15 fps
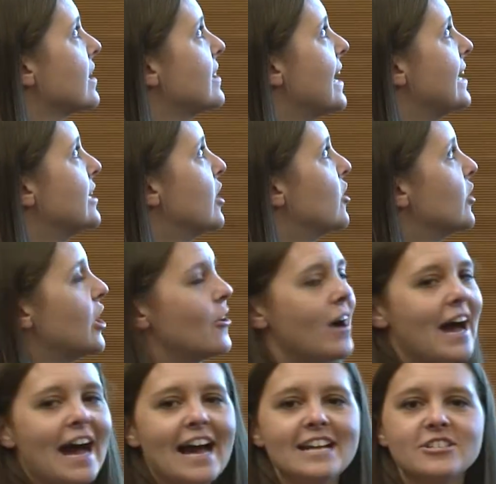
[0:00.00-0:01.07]
they don't know.
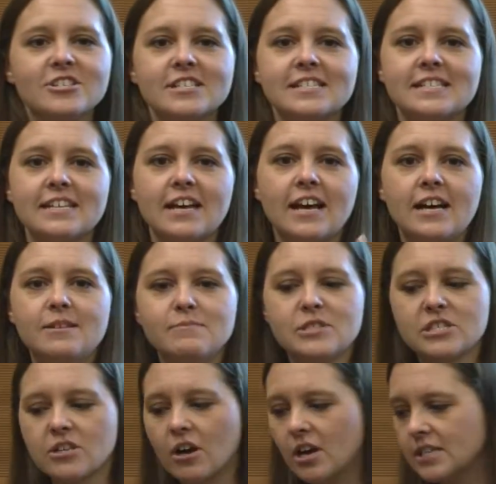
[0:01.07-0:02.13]
I just um,
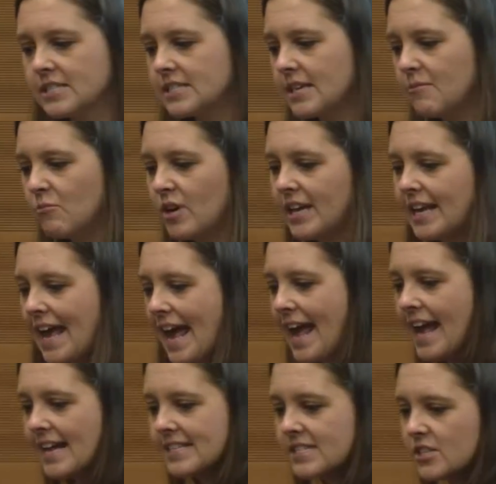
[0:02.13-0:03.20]
saw someone
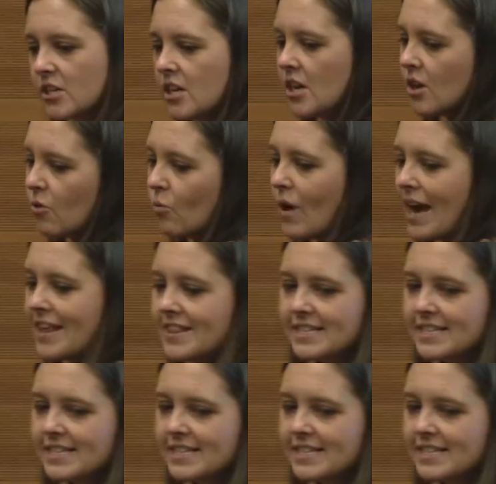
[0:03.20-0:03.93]
asked why